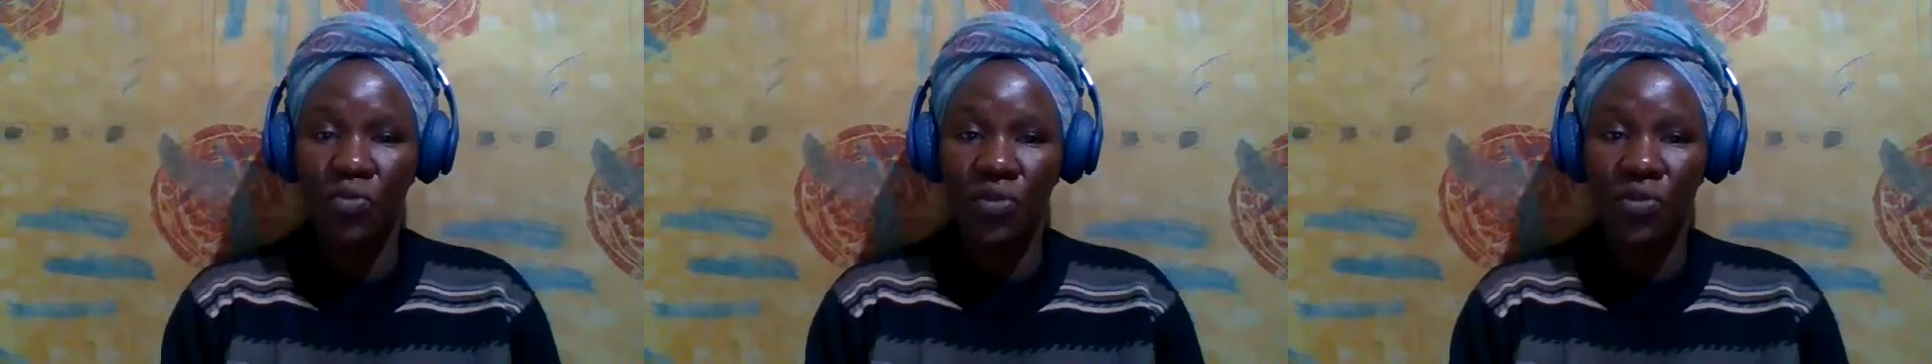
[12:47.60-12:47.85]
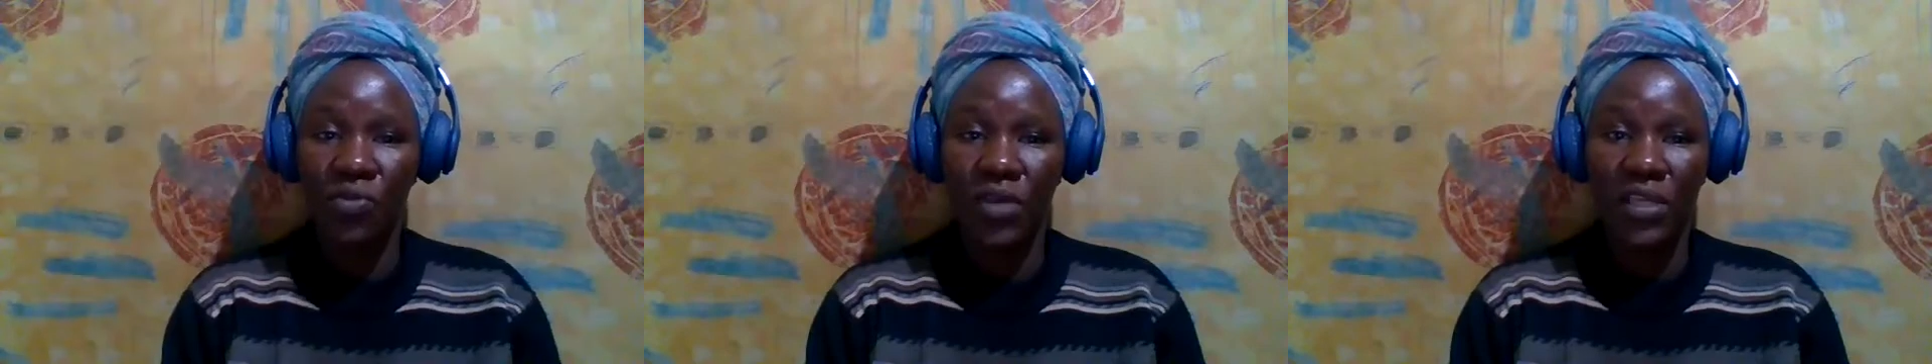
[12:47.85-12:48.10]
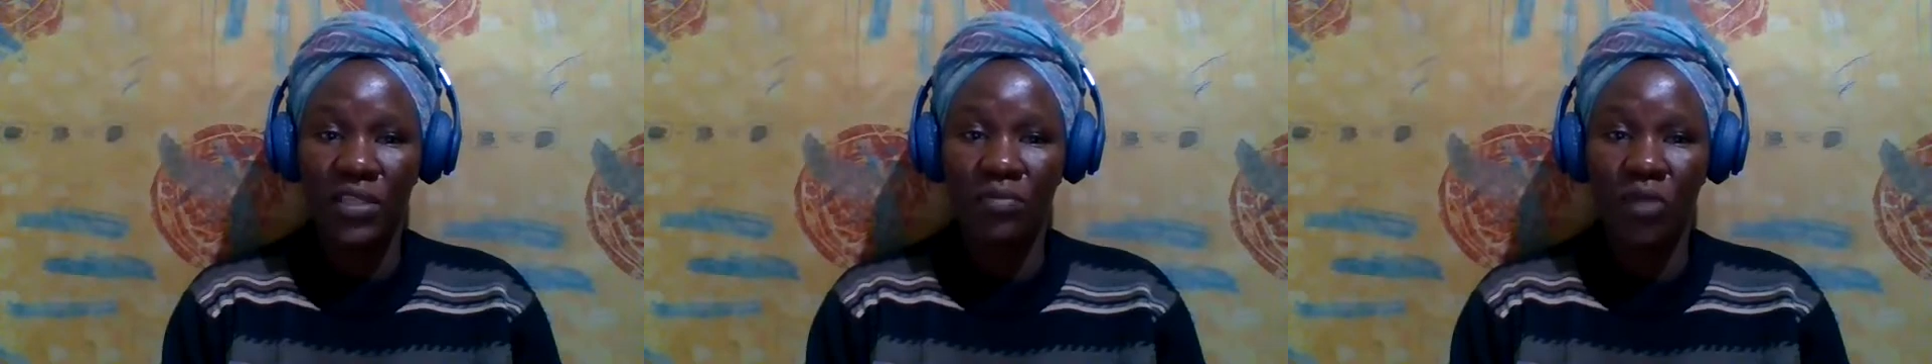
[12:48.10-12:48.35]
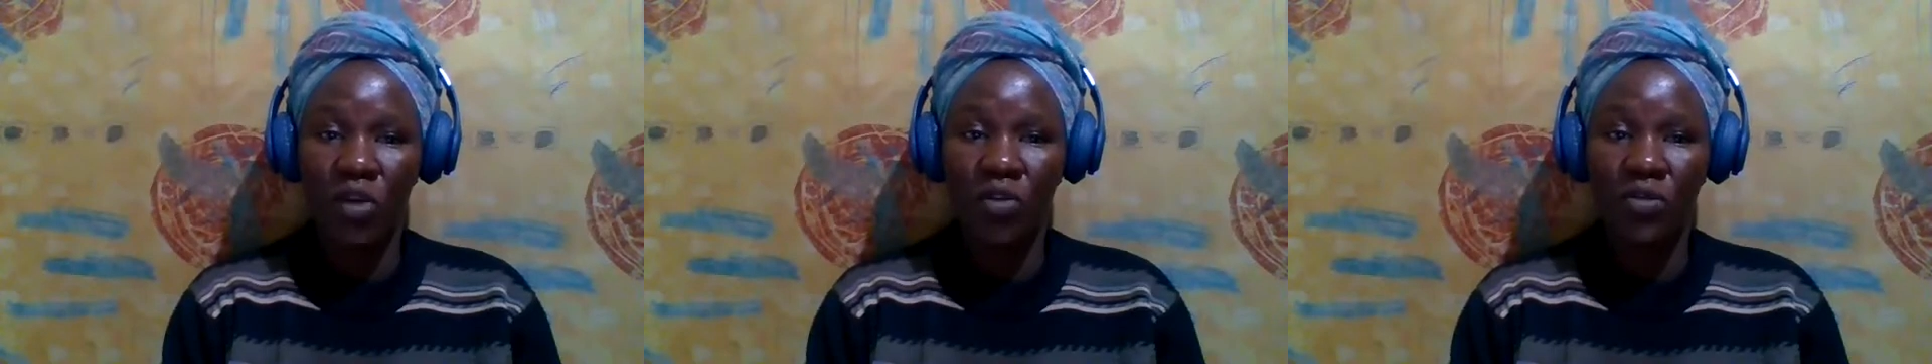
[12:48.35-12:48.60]
both ways
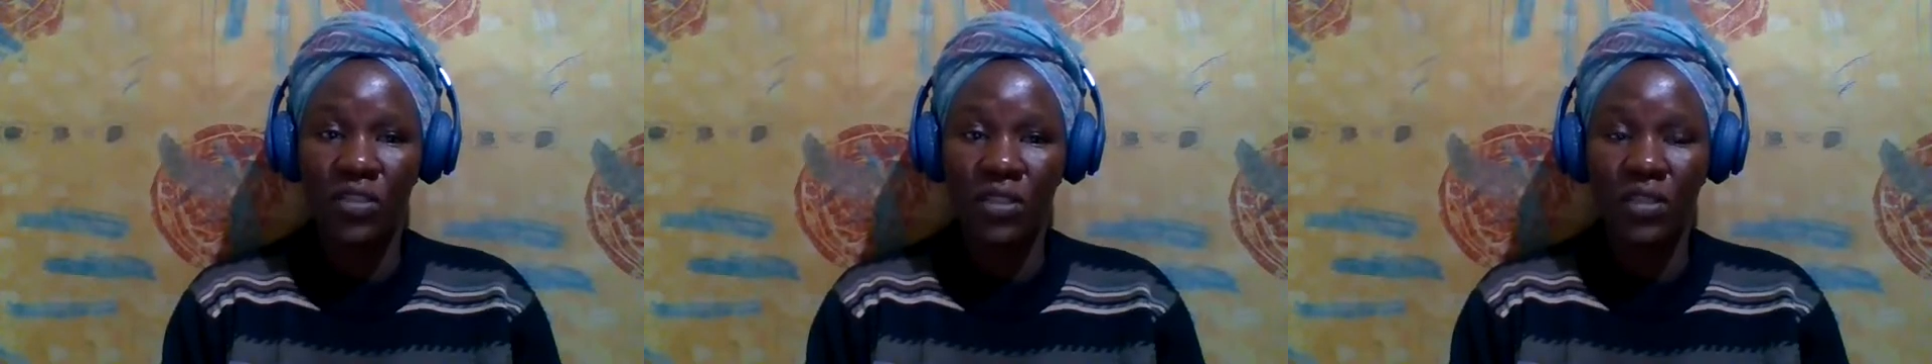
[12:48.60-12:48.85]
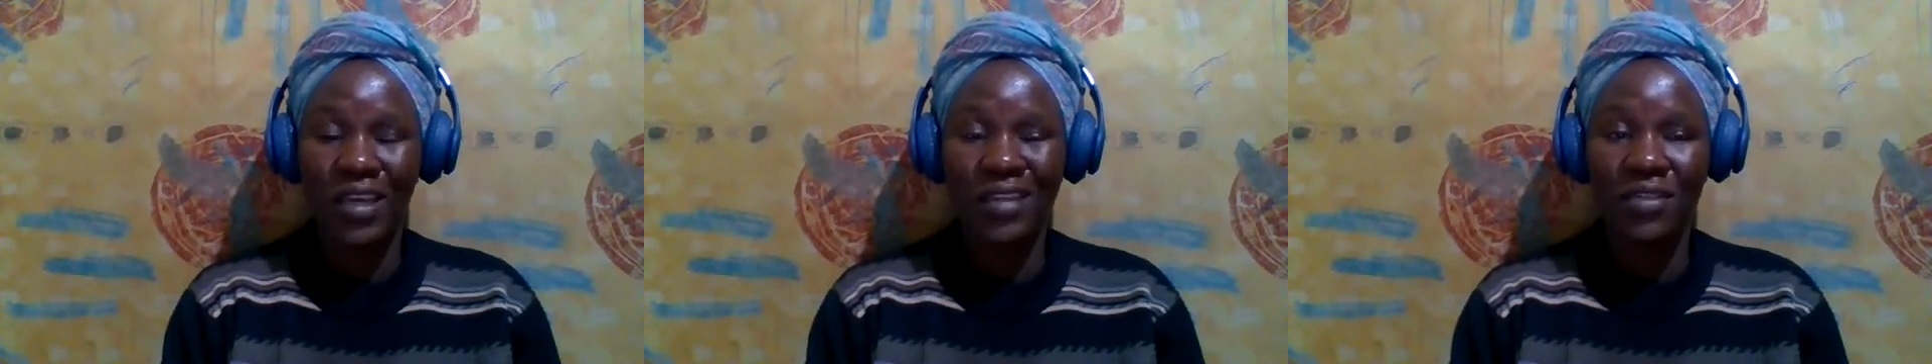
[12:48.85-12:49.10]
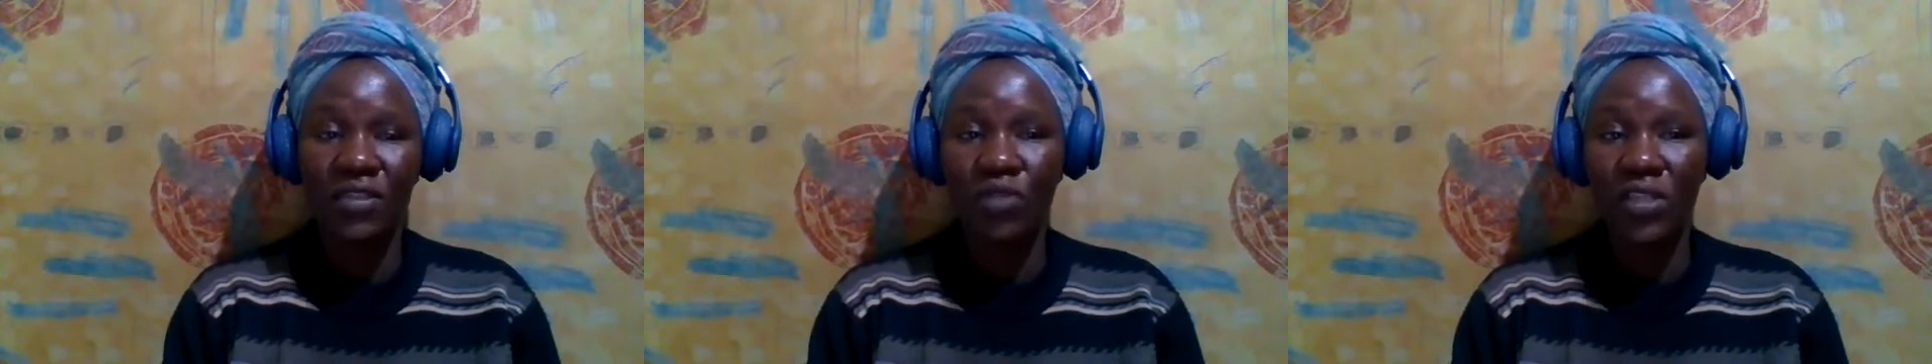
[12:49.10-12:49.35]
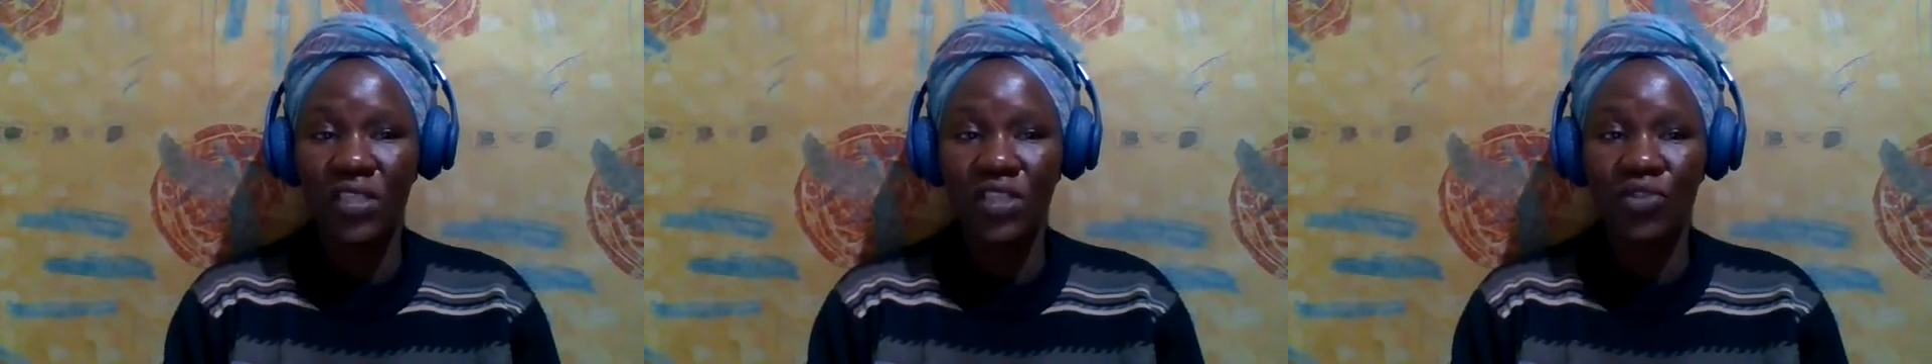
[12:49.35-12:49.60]
because it's
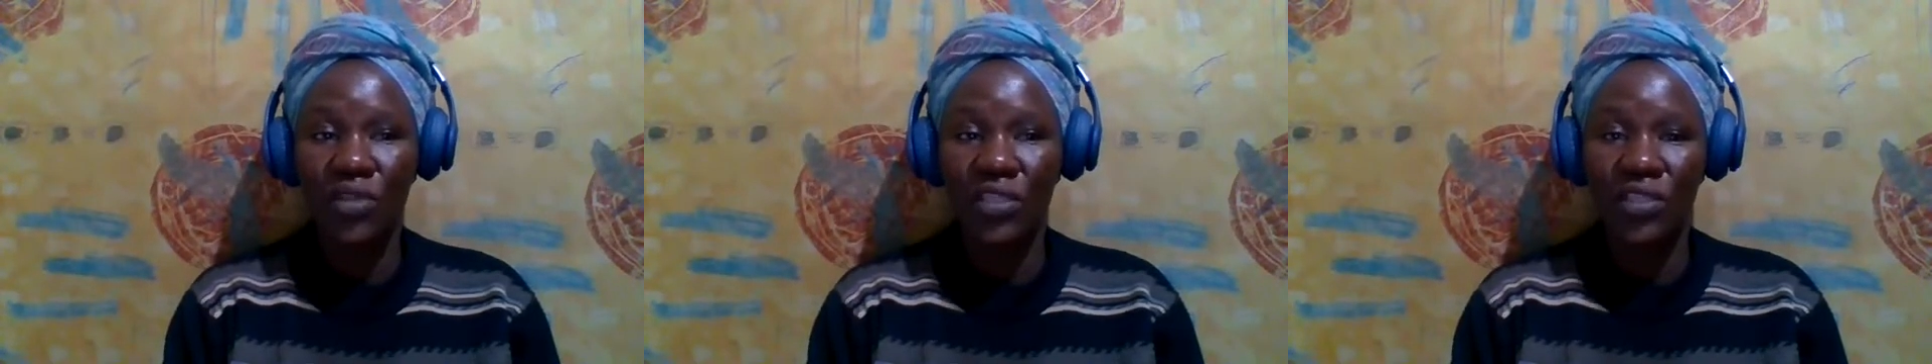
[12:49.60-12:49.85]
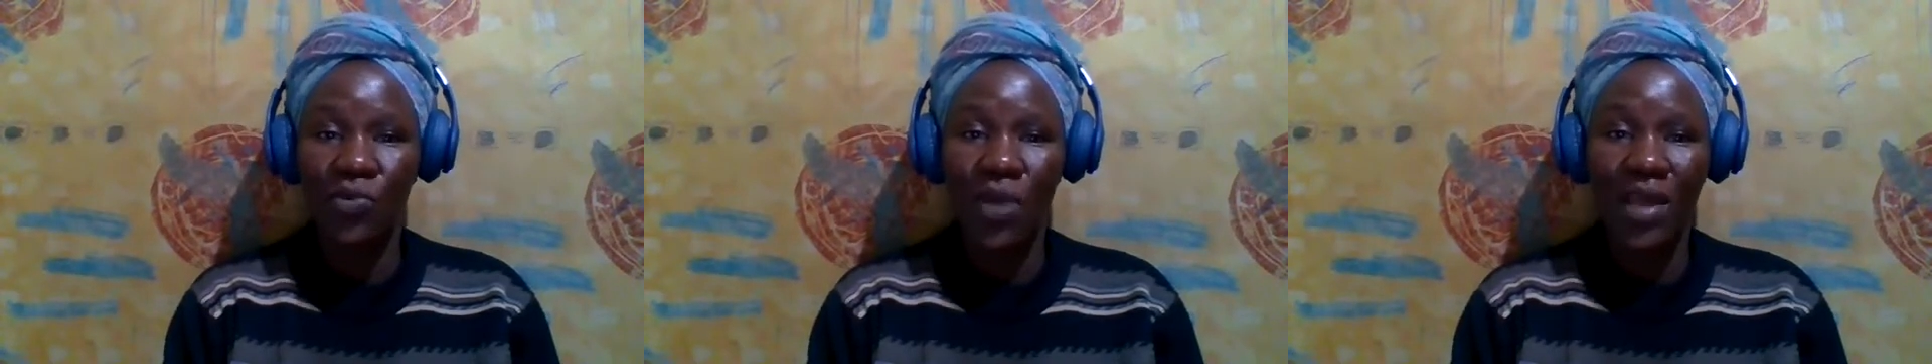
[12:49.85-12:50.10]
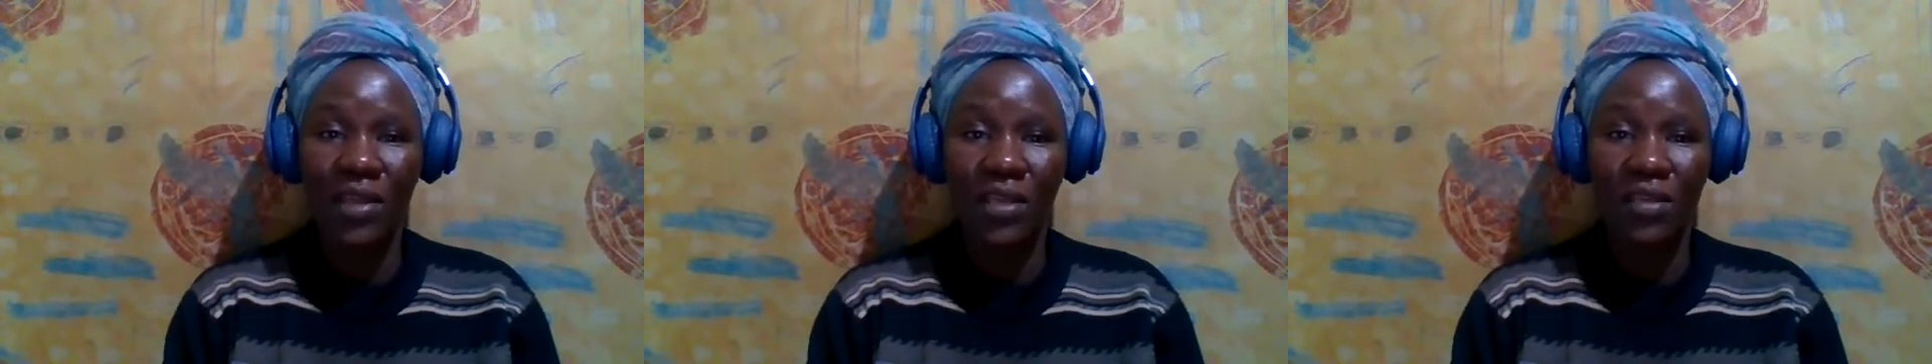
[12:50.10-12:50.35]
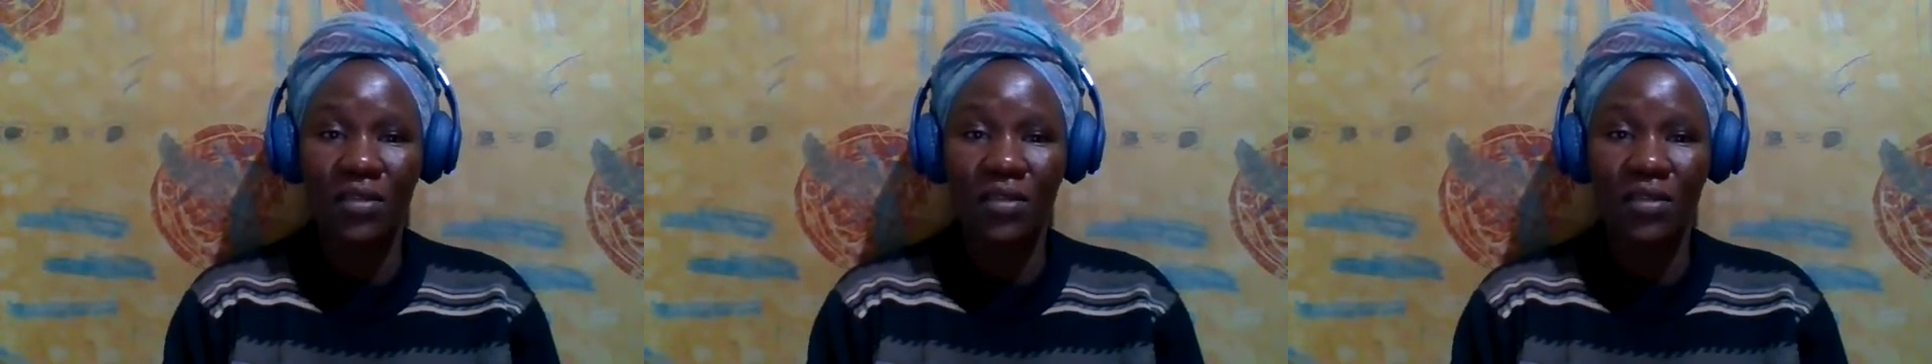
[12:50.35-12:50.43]
2021